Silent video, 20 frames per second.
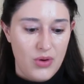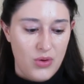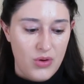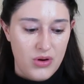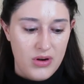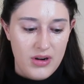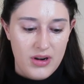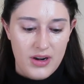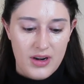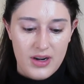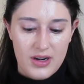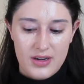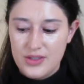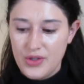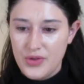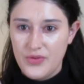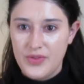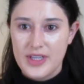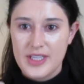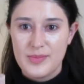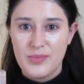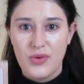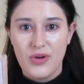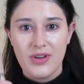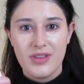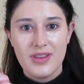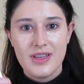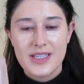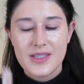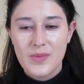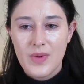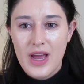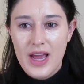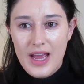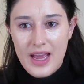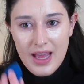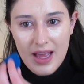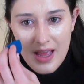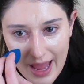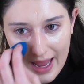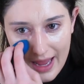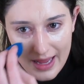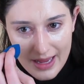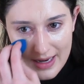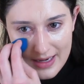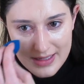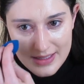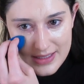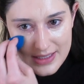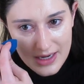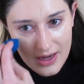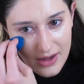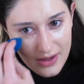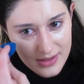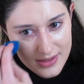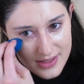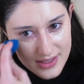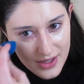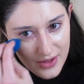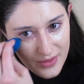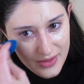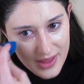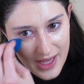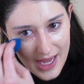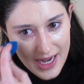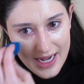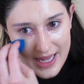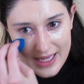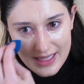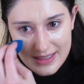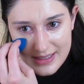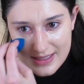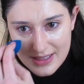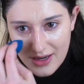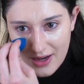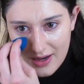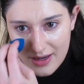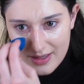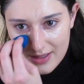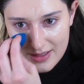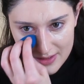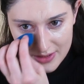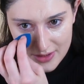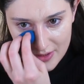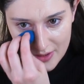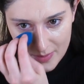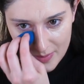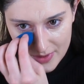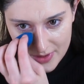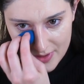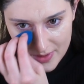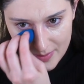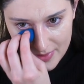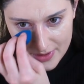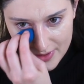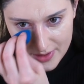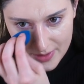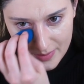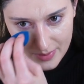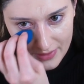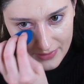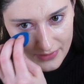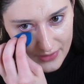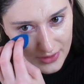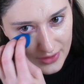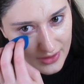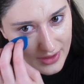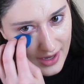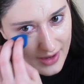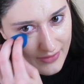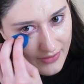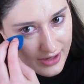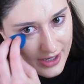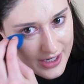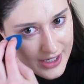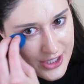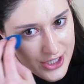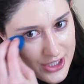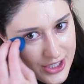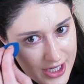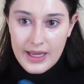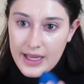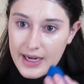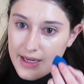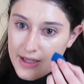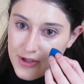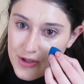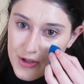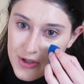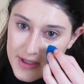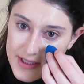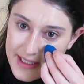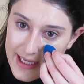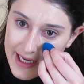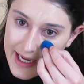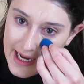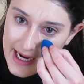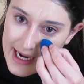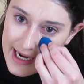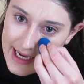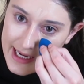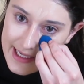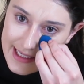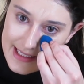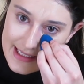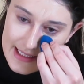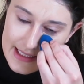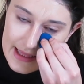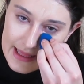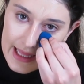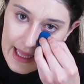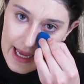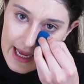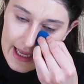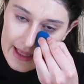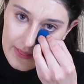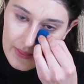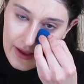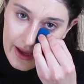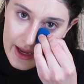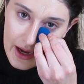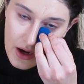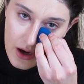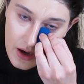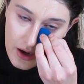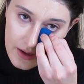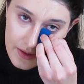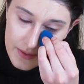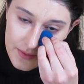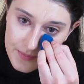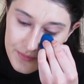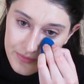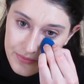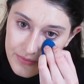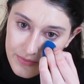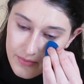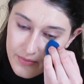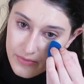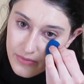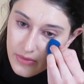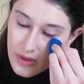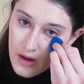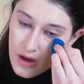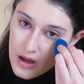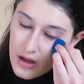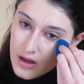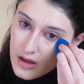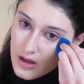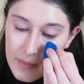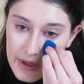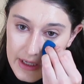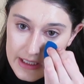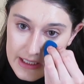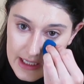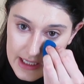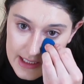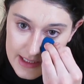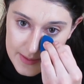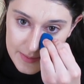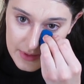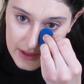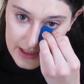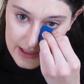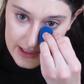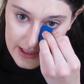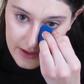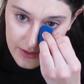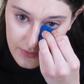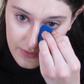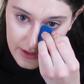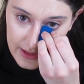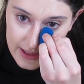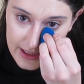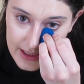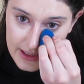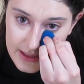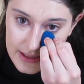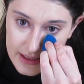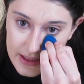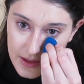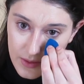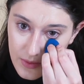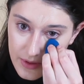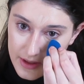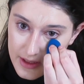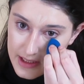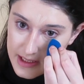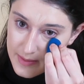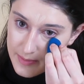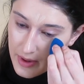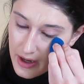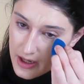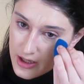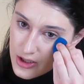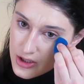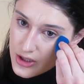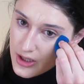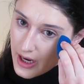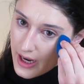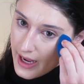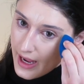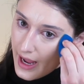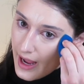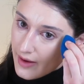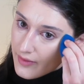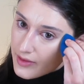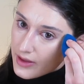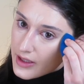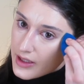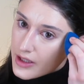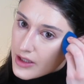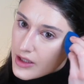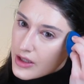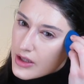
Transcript: or Too Faced Born This Way. And also that it's not super, super, super full coverage. It is just like a nice light layer. But it does blend out really nicely with a sponge. I haven't